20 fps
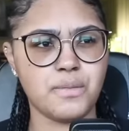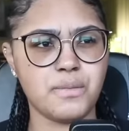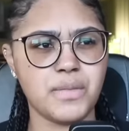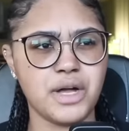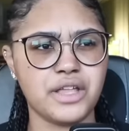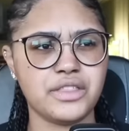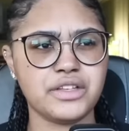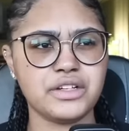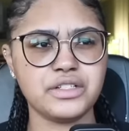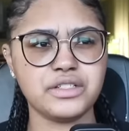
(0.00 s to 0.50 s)

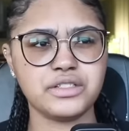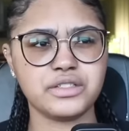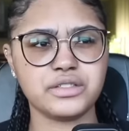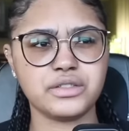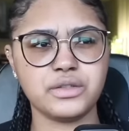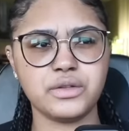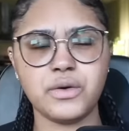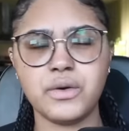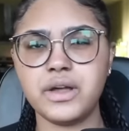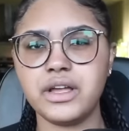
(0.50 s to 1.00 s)
mother's
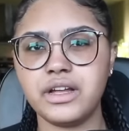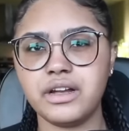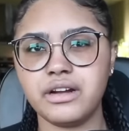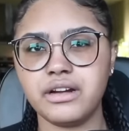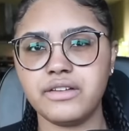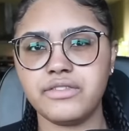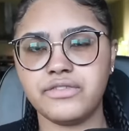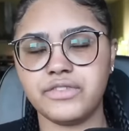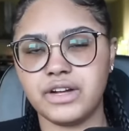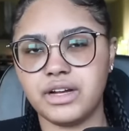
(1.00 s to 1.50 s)

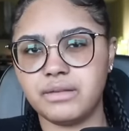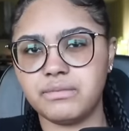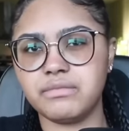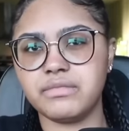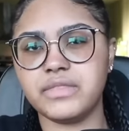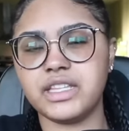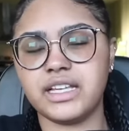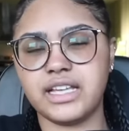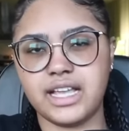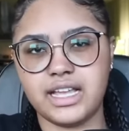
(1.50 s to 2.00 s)
lawyer from
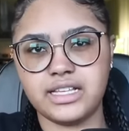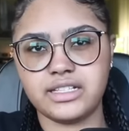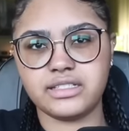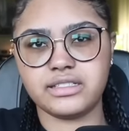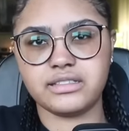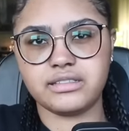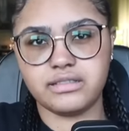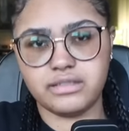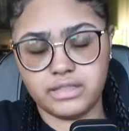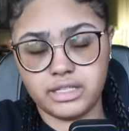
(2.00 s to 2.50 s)
the
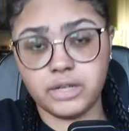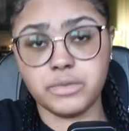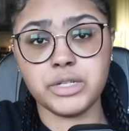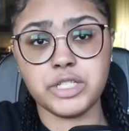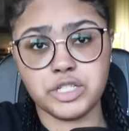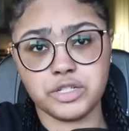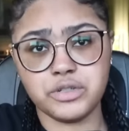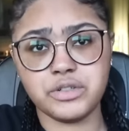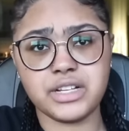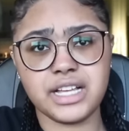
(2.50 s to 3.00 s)
case, the
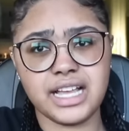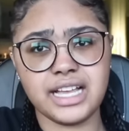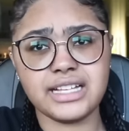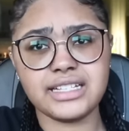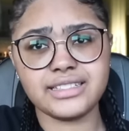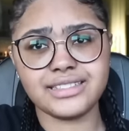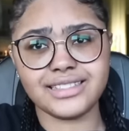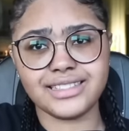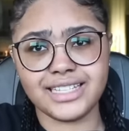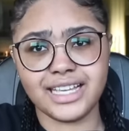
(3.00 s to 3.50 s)
original
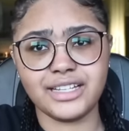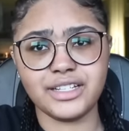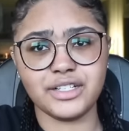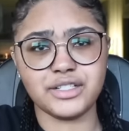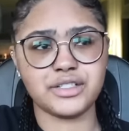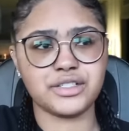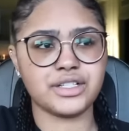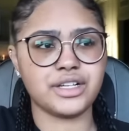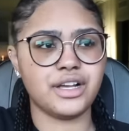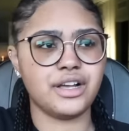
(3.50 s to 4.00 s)
case 10
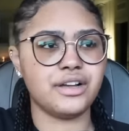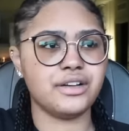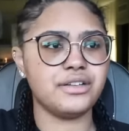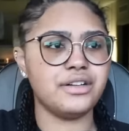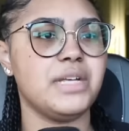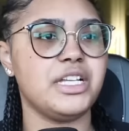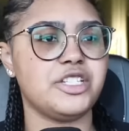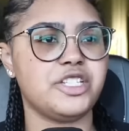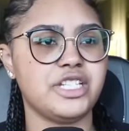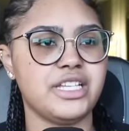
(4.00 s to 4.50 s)
years ago.
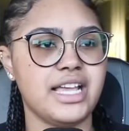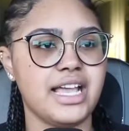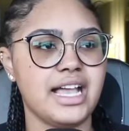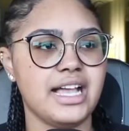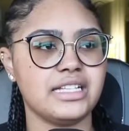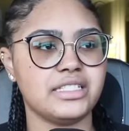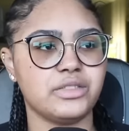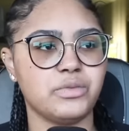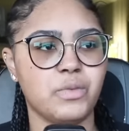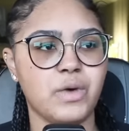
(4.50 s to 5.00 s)
And she
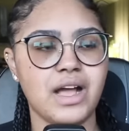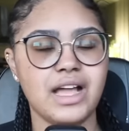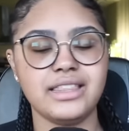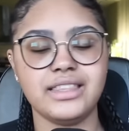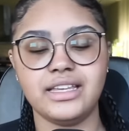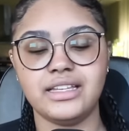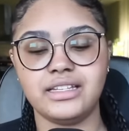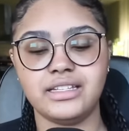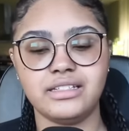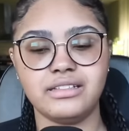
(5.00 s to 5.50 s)
asks why
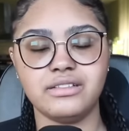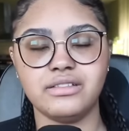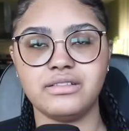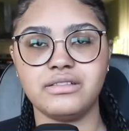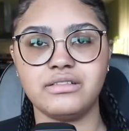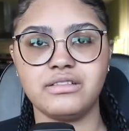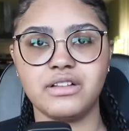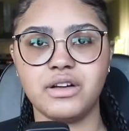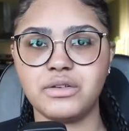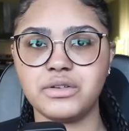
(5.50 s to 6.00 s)
they didn't
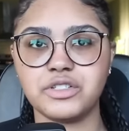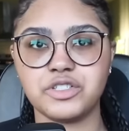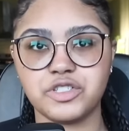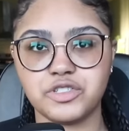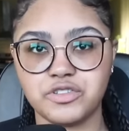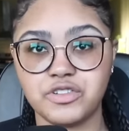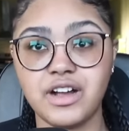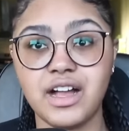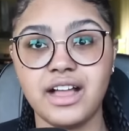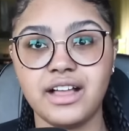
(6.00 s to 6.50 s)
go to
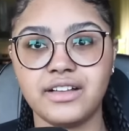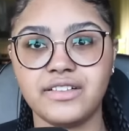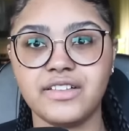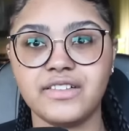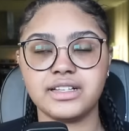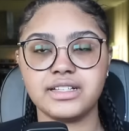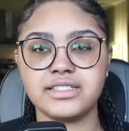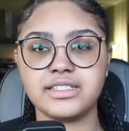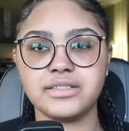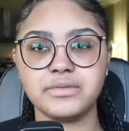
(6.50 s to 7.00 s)
trial,
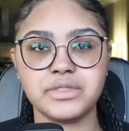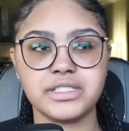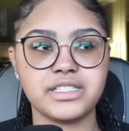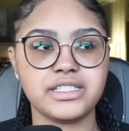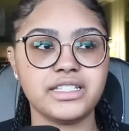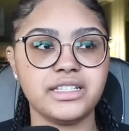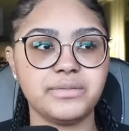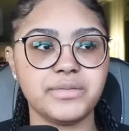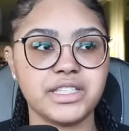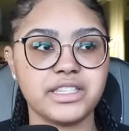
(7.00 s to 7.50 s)
because it would
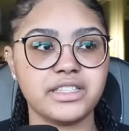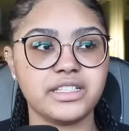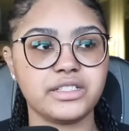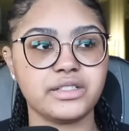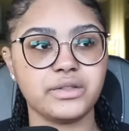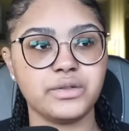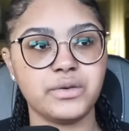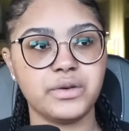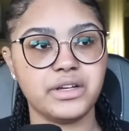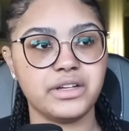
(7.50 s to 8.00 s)
seem that this
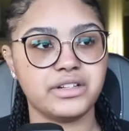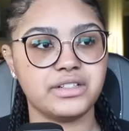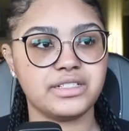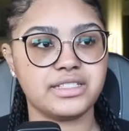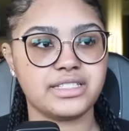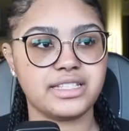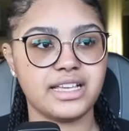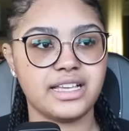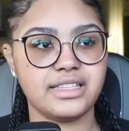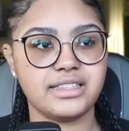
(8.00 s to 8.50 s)
lawyer is
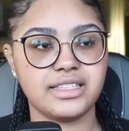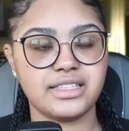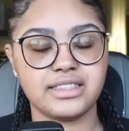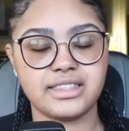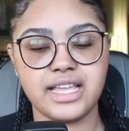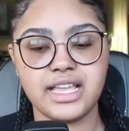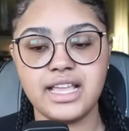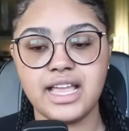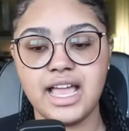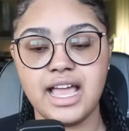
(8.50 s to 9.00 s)
saying that
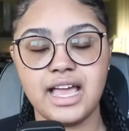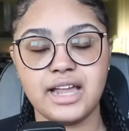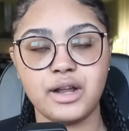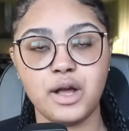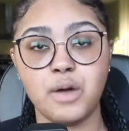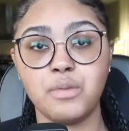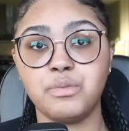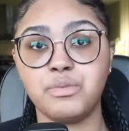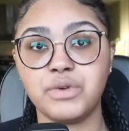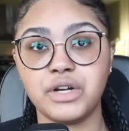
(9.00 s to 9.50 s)
they had
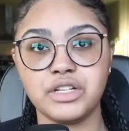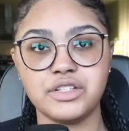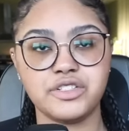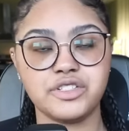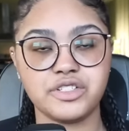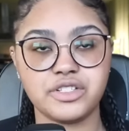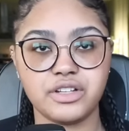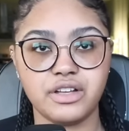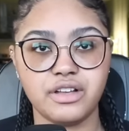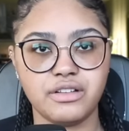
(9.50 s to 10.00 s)
a
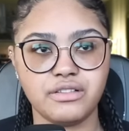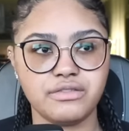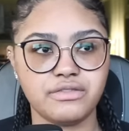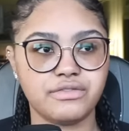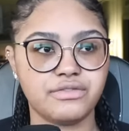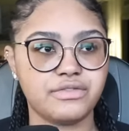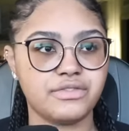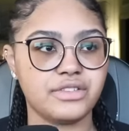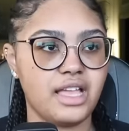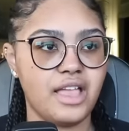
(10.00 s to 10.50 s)
bunch
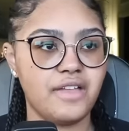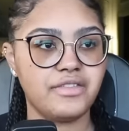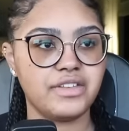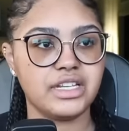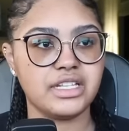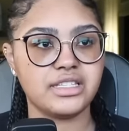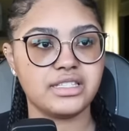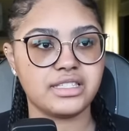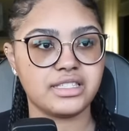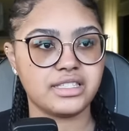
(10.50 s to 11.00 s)
of
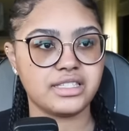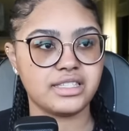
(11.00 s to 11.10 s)
evidence